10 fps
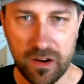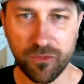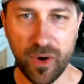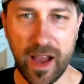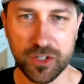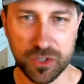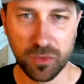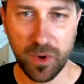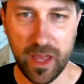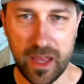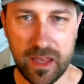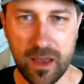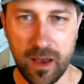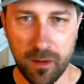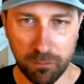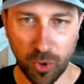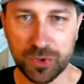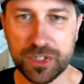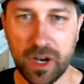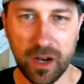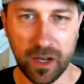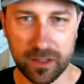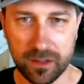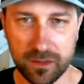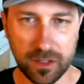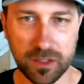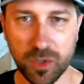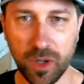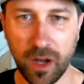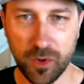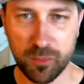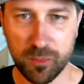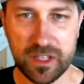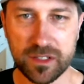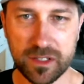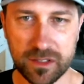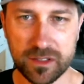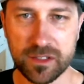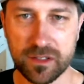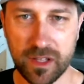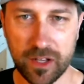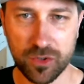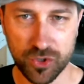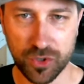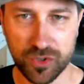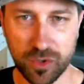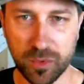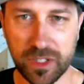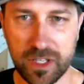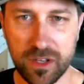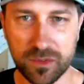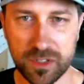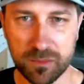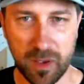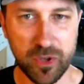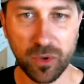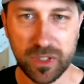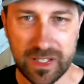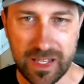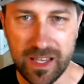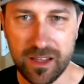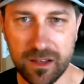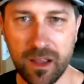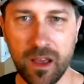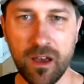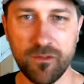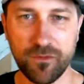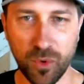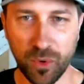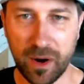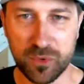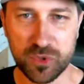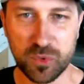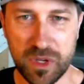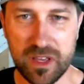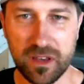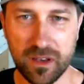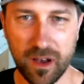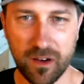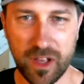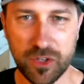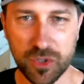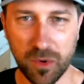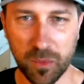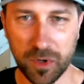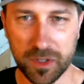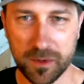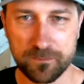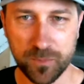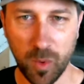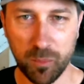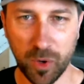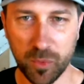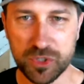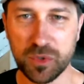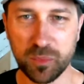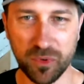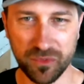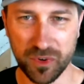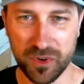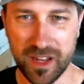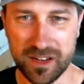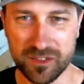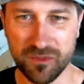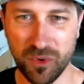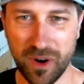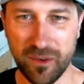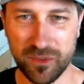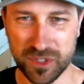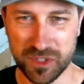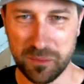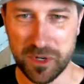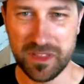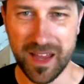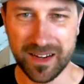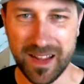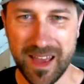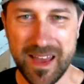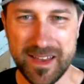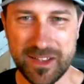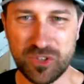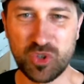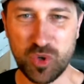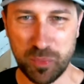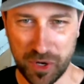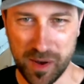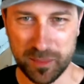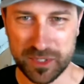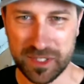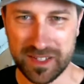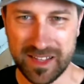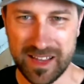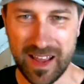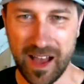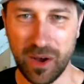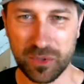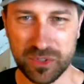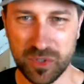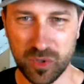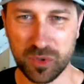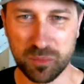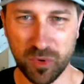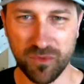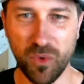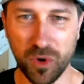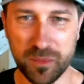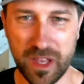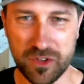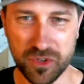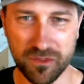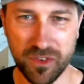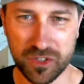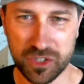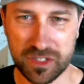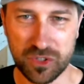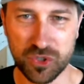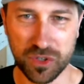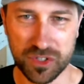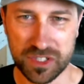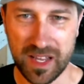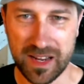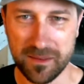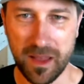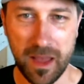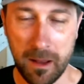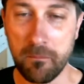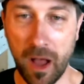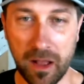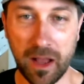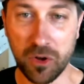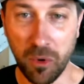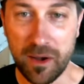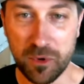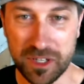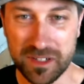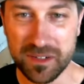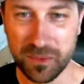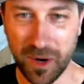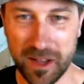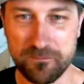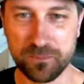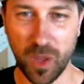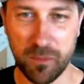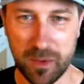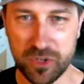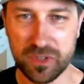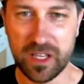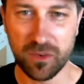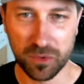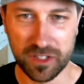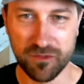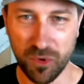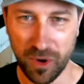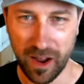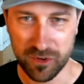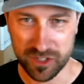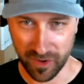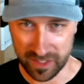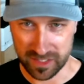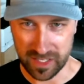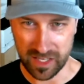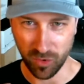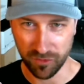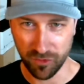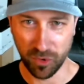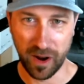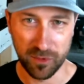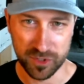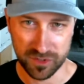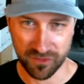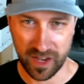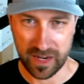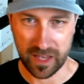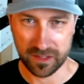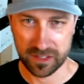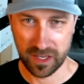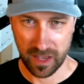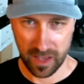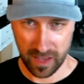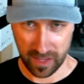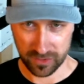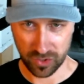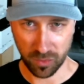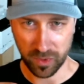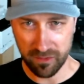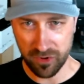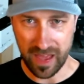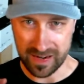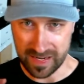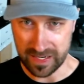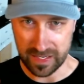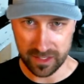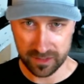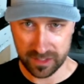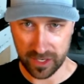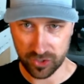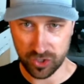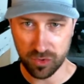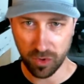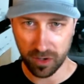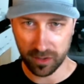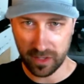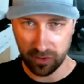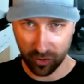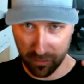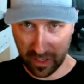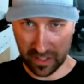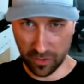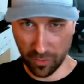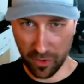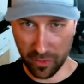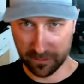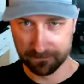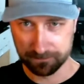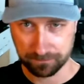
in a fractional way, bolt on the little other pieces that your church could really use. Maybe you only need 4 hours a week of HR work. But wouldn't you prefer that it's 4 hours of somebody that is super competent in how to perform the HR function in the church setting? I know I would, right? Maybe you need only 4 hours of IT or 4 hours of finance. And so whatever that need is, as you are incrementally growing,